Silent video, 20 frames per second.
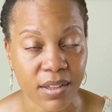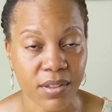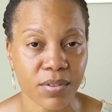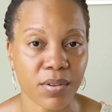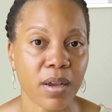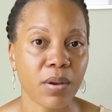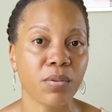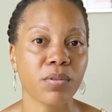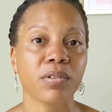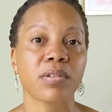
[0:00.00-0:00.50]
So
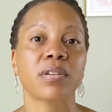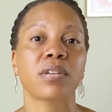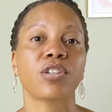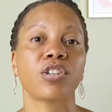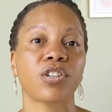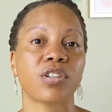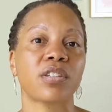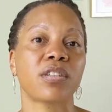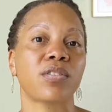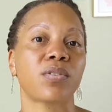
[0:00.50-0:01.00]
I was looking
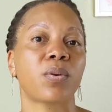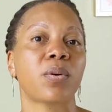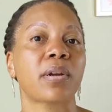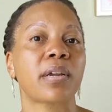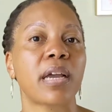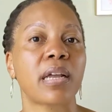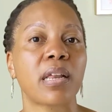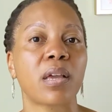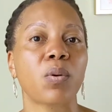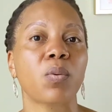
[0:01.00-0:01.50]
just at the
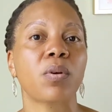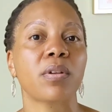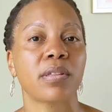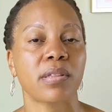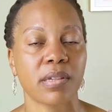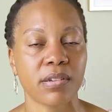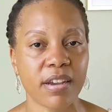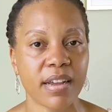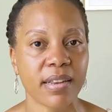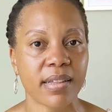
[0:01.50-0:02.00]
organic ones to
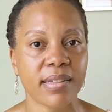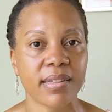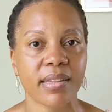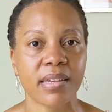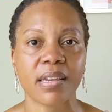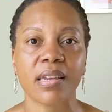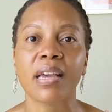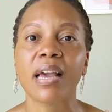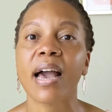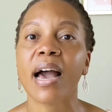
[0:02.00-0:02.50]
try to
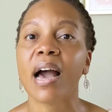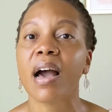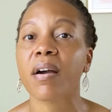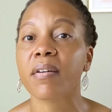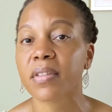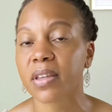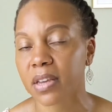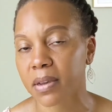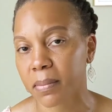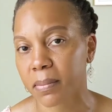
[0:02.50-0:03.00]
see how
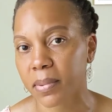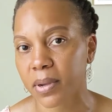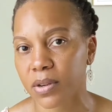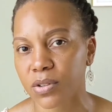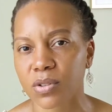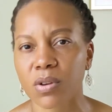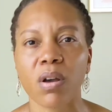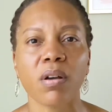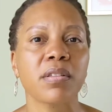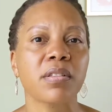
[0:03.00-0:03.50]
they compare.
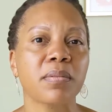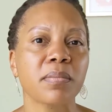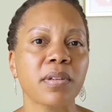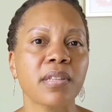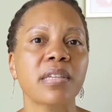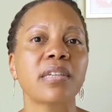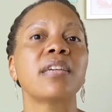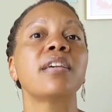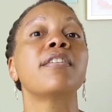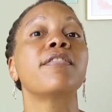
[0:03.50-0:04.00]
So
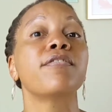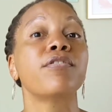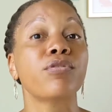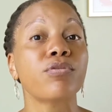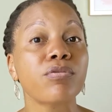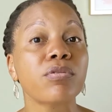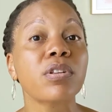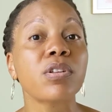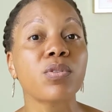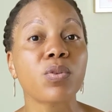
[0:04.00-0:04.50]
ultimately, if you
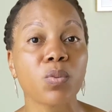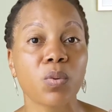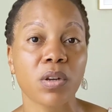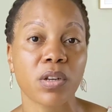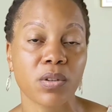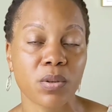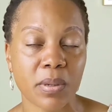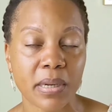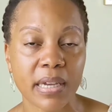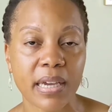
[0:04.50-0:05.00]
really do want
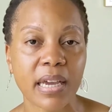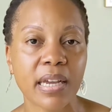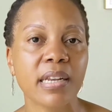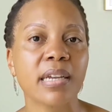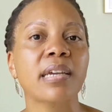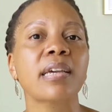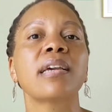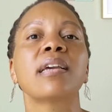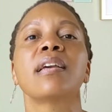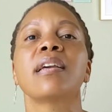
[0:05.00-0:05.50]
an
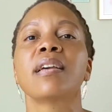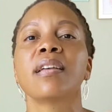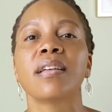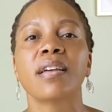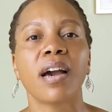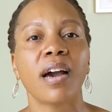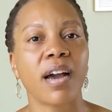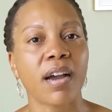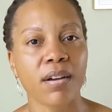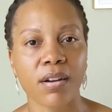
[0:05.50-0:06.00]
organic,
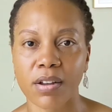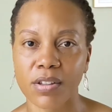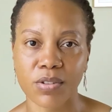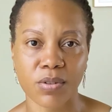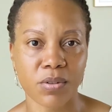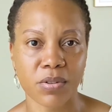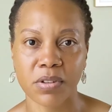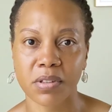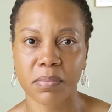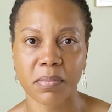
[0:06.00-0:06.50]
Costco
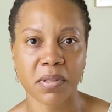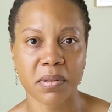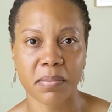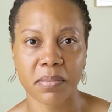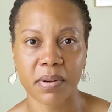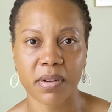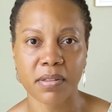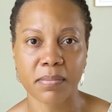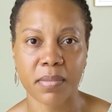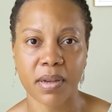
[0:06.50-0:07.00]
is going to be
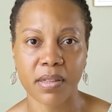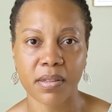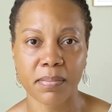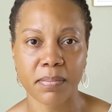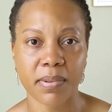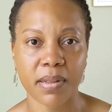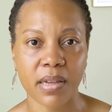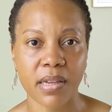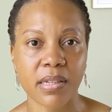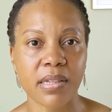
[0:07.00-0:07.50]
the best
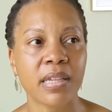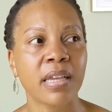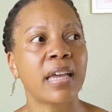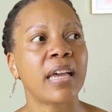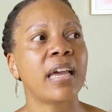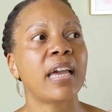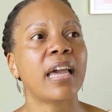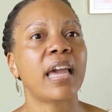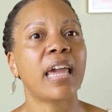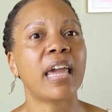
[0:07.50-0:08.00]
place.
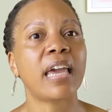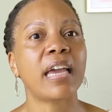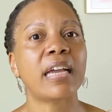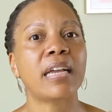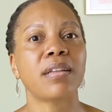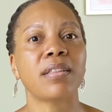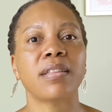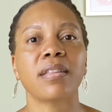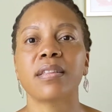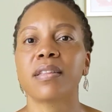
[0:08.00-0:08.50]

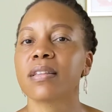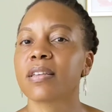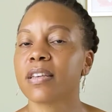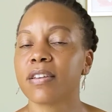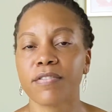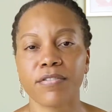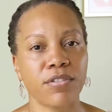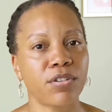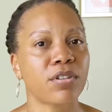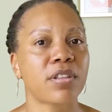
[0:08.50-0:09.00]
And
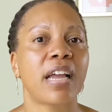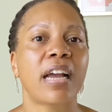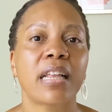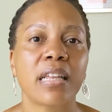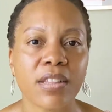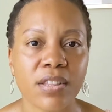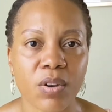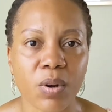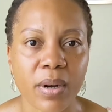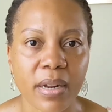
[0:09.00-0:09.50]
if you're not
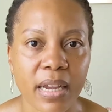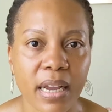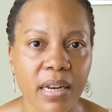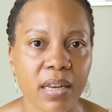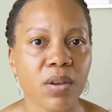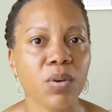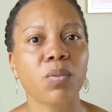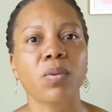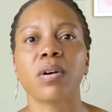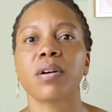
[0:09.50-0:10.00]
into
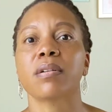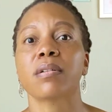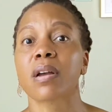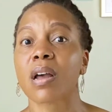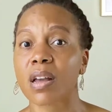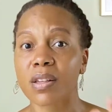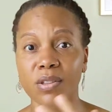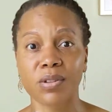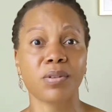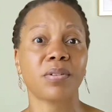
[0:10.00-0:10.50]
organic, well,
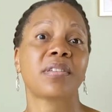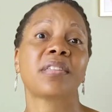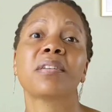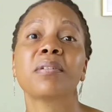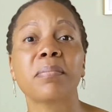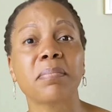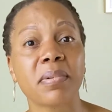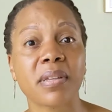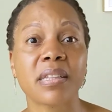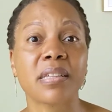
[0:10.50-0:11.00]
Costco still
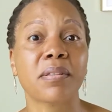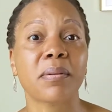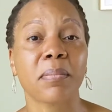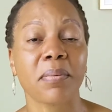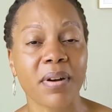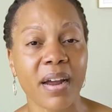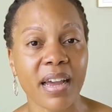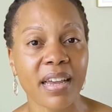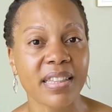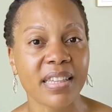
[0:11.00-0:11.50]
beats the
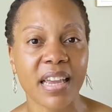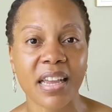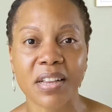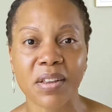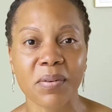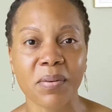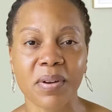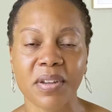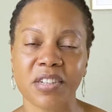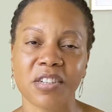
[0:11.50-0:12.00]
price
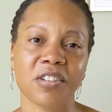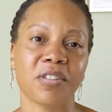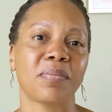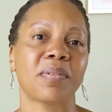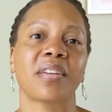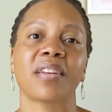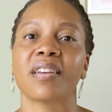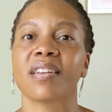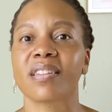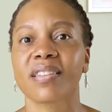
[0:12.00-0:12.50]
anyways, just
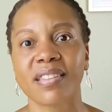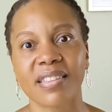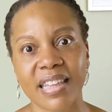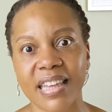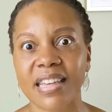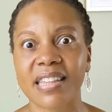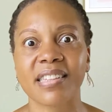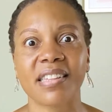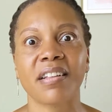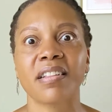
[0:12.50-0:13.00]
because they
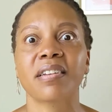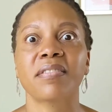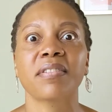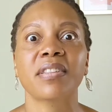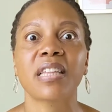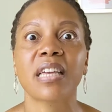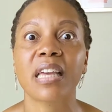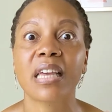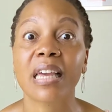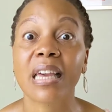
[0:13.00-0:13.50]
sell
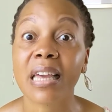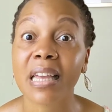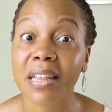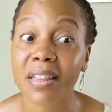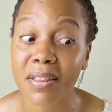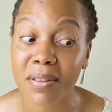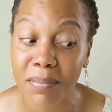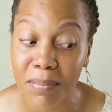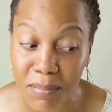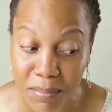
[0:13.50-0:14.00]
everything
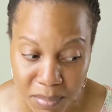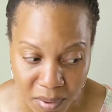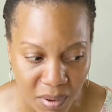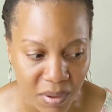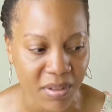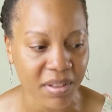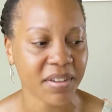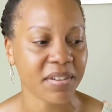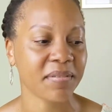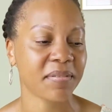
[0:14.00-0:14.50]
in
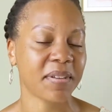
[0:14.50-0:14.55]
bulk.